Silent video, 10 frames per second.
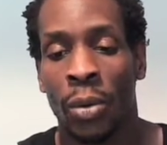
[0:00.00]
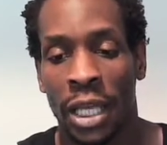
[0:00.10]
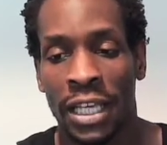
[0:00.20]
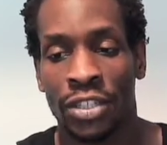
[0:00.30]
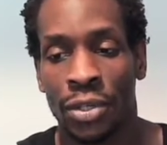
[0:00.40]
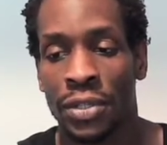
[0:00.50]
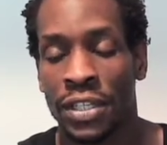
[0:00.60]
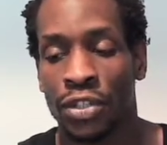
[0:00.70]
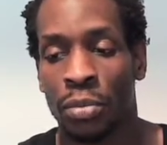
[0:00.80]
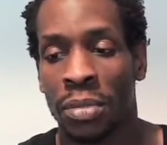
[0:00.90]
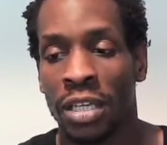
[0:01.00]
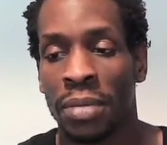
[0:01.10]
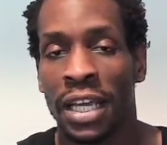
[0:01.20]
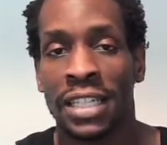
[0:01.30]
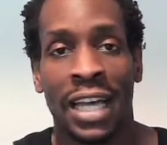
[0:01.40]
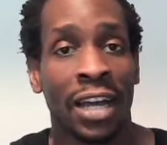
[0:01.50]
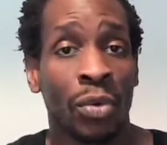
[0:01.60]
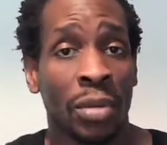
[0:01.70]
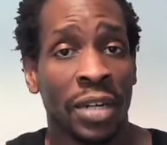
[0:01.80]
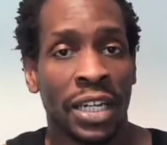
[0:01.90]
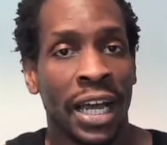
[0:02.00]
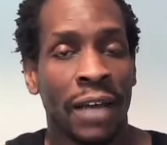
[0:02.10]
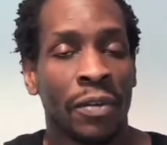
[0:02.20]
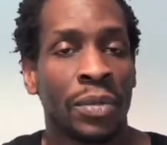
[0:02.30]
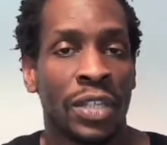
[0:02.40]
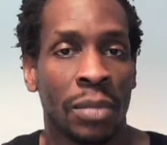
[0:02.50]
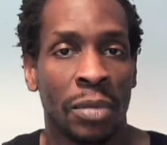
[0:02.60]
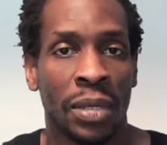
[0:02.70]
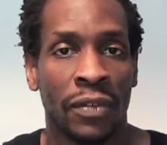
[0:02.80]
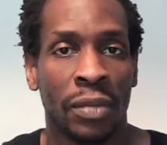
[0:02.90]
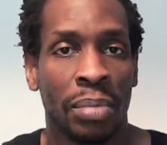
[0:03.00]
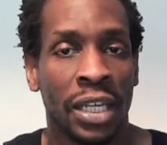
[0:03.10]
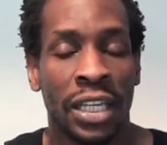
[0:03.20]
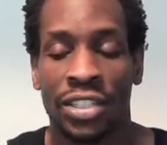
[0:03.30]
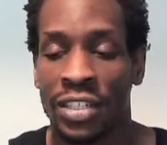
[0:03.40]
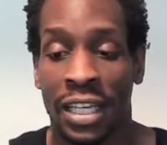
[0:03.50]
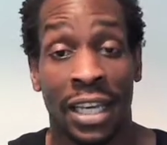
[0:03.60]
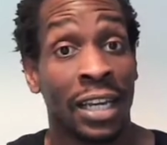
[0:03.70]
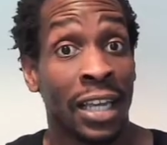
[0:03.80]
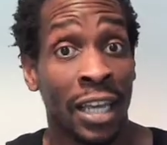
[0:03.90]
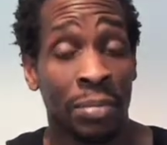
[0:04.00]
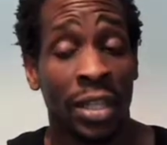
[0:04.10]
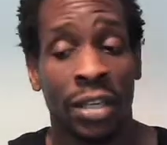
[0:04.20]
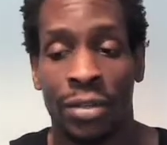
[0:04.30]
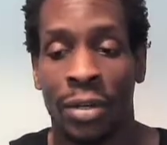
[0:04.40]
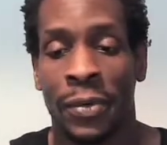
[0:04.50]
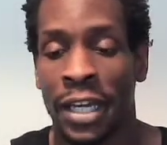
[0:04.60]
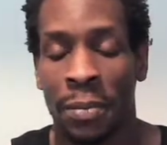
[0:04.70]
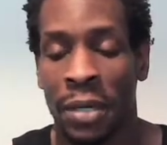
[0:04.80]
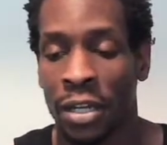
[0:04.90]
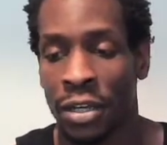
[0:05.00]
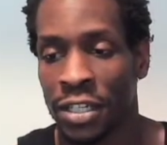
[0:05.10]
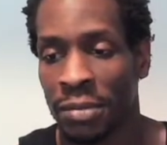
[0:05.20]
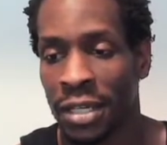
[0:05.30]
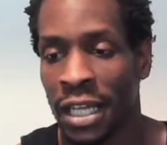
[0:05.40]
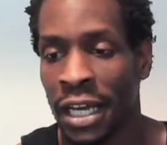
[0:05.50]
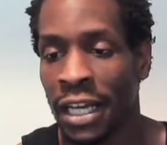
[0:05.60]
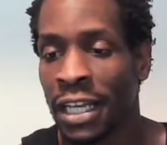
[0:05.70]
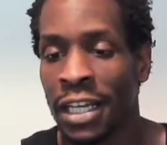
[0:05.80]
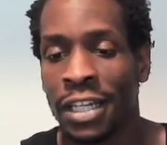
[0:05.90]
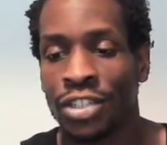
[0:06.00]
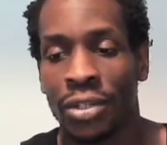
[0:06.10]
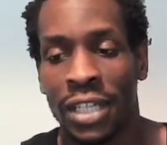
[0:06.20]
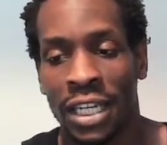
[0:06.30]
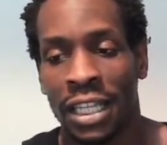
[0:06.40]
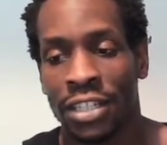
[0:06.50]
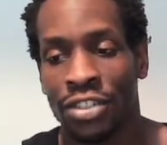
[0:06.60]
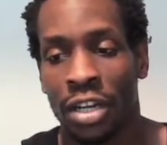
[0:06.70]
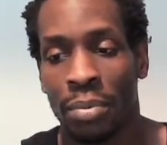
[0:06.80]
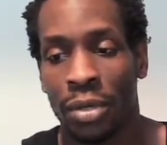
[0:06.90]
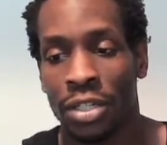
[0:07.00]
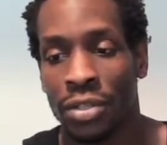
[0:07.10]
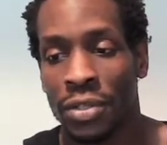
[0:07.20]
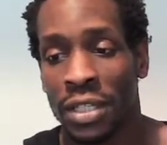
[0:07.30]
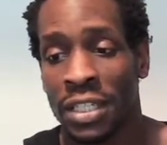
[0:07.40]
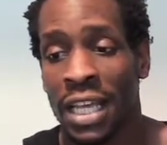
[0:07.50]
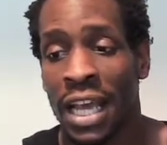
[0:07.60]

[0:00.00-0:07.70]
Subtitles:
Is useless to me because I don't want him to die if I'm using him in PvP. It's just an in-game thing. You don't want anybody on your team to die. So taking that legendary point is useless.